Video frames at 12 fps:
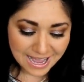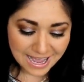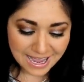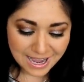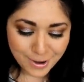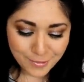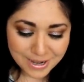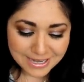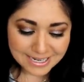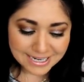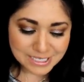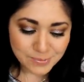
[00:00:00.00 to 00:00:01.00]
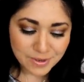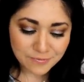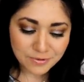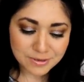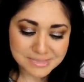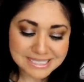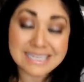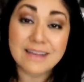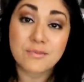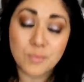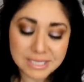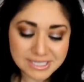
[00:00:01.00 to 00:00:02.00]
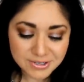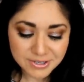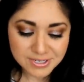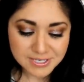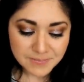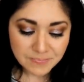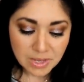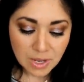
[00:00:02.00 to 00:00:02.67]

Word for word: Uh, all right, next one from Steph Winters.